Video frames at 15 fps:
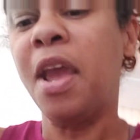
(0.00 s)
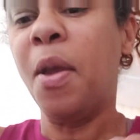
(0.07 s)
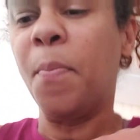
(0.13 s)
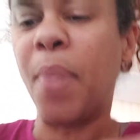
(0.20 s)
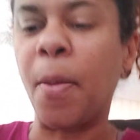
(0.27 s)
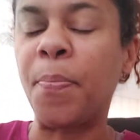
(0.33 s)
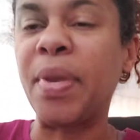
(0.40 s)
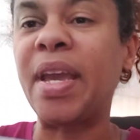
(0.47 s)

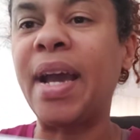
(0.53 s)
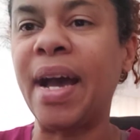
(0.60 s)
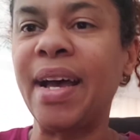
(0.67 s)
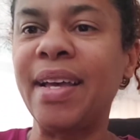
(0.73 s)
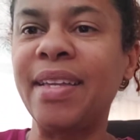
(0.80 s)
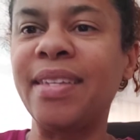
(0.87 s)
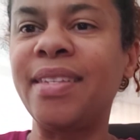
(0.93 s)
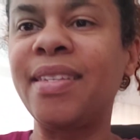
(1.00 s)
but
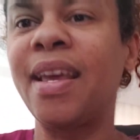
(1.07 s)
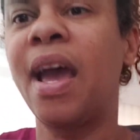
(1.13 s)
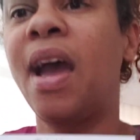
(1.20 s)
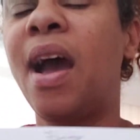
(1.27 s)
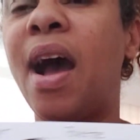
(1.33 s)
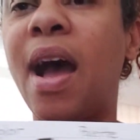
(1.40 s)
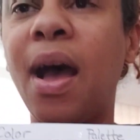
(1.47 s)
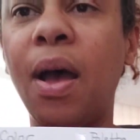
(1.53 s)
because
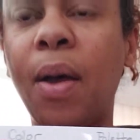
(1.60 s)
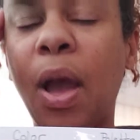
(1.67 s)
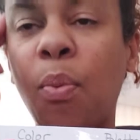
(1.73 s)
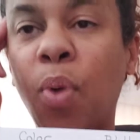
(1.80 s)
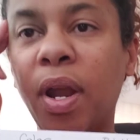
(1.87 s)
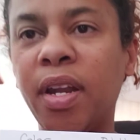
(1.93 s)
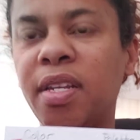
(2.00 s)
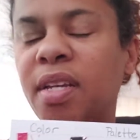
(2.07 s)
I
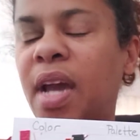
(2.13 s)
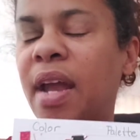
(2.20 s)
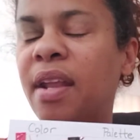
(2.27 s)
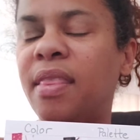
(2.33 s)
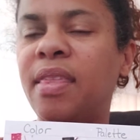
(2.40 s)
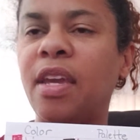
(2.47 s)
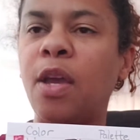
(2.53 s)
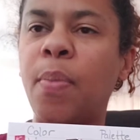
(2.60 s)
wanted to kind
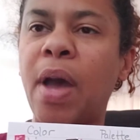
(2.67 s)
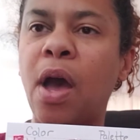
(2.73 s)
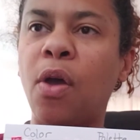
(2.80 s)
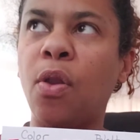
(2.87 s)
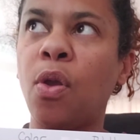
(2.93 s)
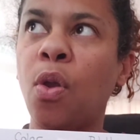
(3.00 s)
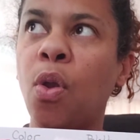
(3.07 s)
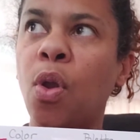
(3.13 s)
of think
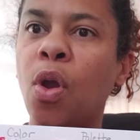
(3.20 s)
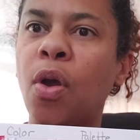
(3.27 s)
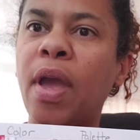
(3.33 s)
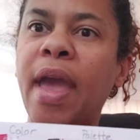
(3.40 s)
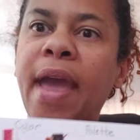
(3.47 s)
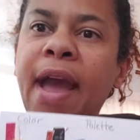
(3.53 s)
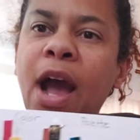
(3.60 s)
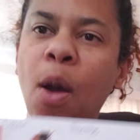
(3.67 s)
about,
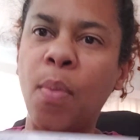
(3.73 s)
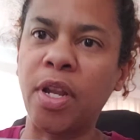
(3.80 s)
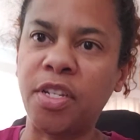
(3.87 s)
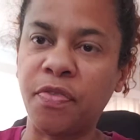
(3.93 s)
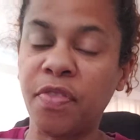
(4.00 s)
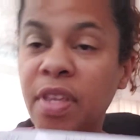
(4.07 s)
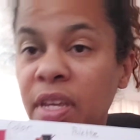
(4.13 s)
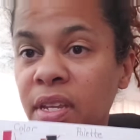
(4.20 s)
okay, how much
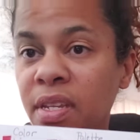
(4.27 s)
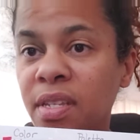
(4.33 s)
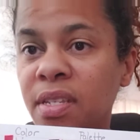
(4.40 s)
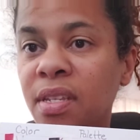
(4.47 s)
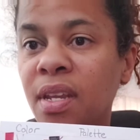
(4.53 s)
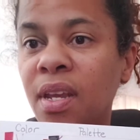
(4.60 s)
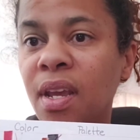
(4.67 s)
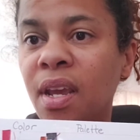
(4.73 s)
of
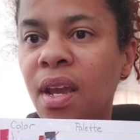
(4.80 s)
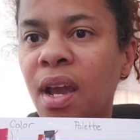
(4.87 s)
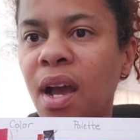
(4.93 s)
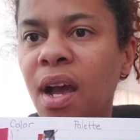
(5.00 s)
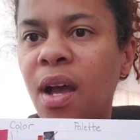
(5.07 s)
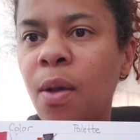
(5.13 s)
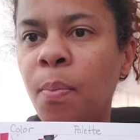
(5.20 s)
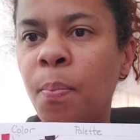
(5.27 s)
this
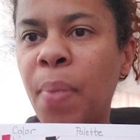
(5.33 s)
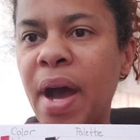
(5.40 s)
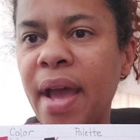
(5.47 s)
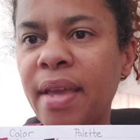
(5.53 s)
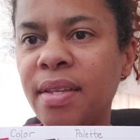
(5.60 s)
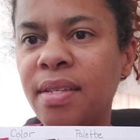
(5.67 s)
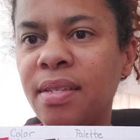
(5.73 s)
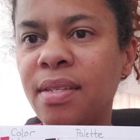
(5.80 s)

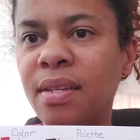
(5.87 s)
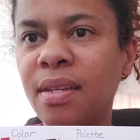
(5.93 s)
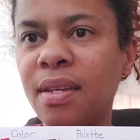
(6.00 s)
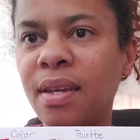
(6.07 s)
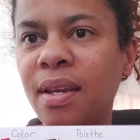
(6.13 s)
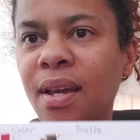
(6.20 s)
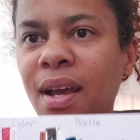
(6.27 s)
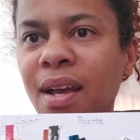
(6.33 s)
bias
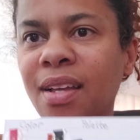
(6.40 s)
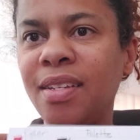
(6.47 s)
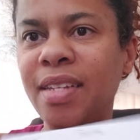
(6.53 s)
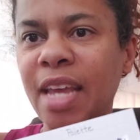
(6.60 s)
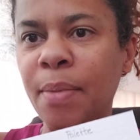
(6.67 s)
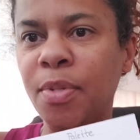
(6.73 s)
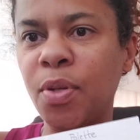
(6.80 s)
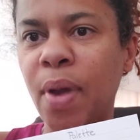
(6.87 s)

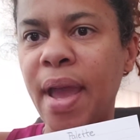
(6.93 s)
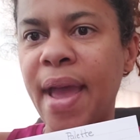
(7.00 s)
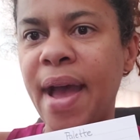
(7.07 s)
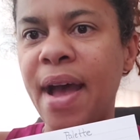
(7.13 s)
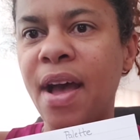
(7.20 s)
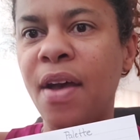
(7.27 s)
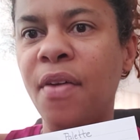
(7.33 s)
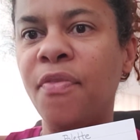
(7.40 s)
tape do I
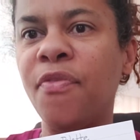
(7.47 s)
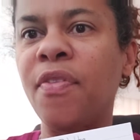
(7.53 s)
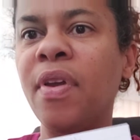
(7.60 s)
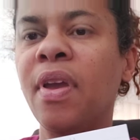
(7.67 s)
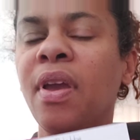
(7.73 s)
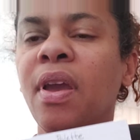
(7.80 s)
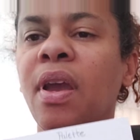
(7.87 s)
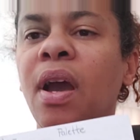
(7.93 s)
have,
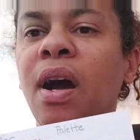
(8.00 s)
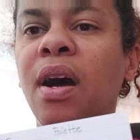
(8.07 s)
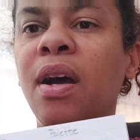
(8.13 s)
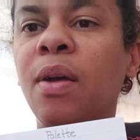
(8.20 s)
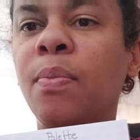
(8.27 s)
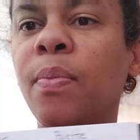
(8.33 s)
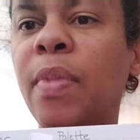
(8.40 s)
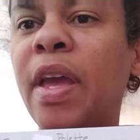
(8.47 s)

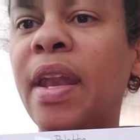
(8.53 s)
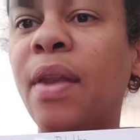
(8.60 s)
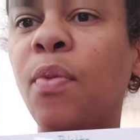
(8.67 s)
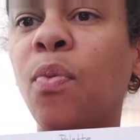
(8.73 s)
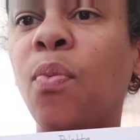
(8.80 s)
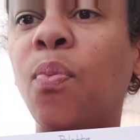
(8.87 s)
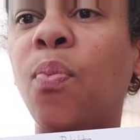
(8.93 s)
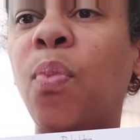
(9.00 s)

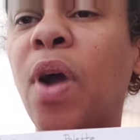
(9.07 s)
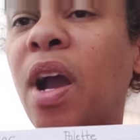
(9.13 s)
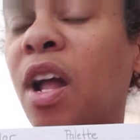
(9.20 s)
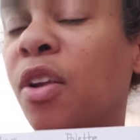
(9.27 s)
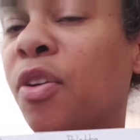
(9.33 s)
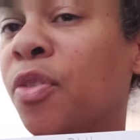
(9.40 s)
and what color